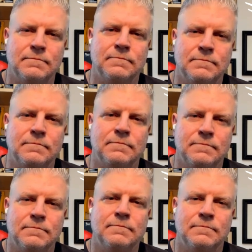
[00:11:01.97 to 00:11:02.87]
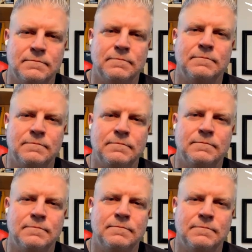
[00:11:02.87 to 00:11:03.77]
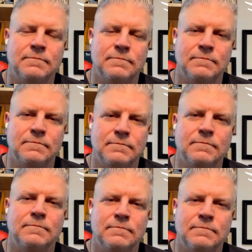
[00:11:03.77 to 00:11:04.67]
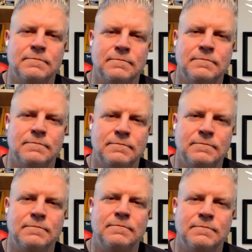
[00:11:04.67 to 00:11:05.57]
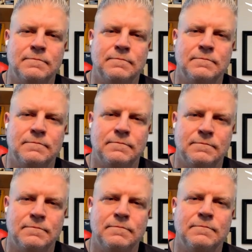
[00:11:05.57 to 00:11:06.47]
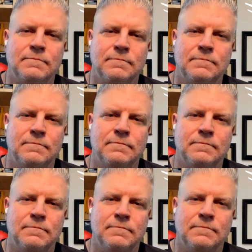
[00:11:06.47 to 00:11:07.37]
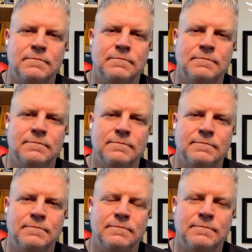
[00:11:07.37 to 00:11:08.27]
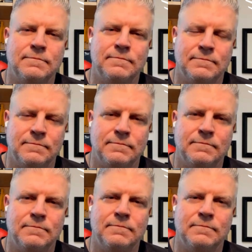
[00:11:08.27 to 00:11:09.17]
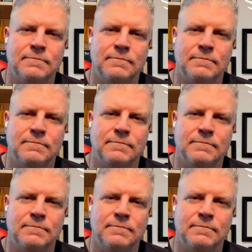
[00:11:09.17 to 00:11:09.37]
No words are spoken by the person on screen.